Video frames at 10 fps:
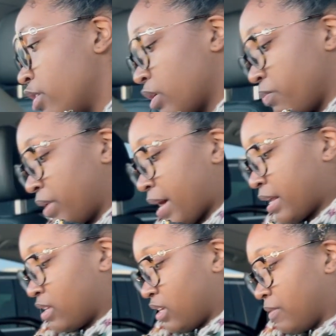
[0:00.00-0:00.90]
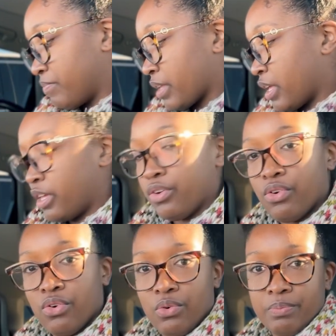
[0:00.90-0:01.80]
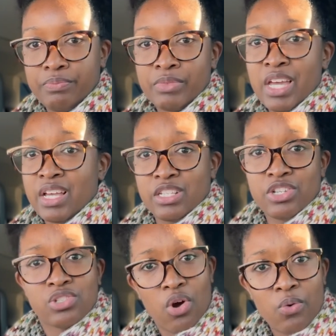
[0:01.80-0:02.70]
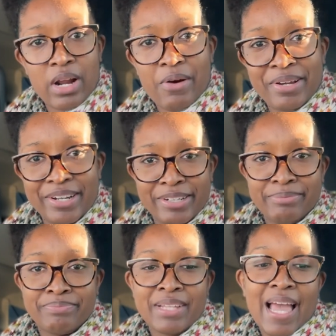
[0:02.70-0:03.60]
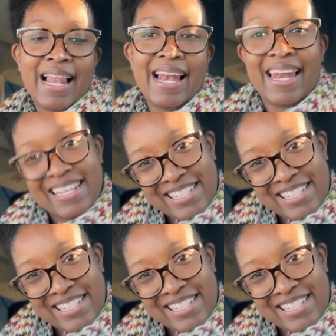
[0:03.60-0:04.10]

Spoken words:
We gotta get home because it is cold out here. Let's